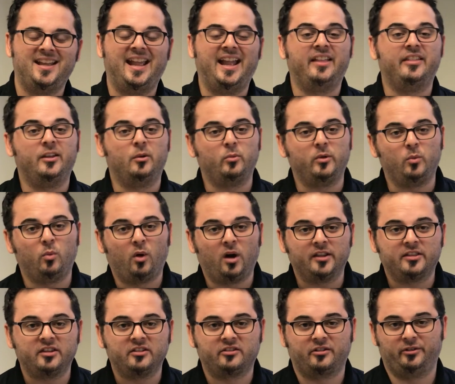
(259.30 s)
And then we
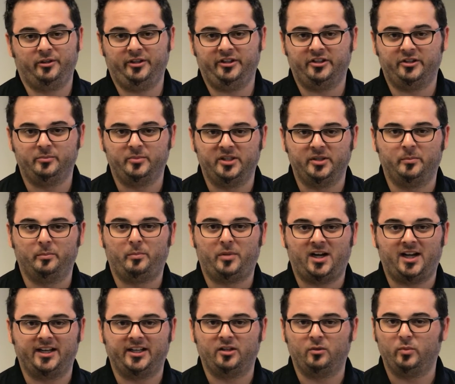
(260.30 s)
want this learning to be
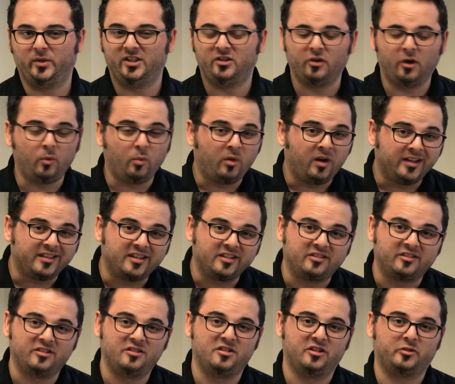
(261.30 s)
embodied. We don't want
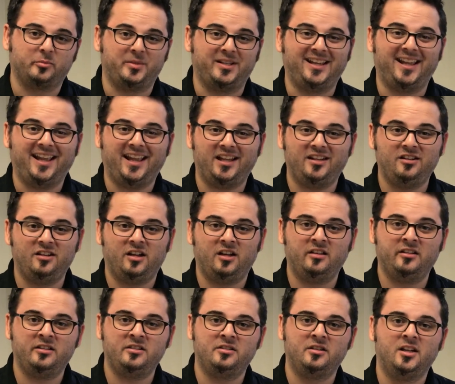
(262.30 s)
this to just be head
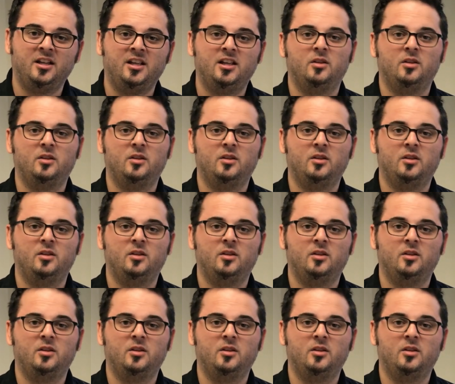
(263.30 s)
knowledge.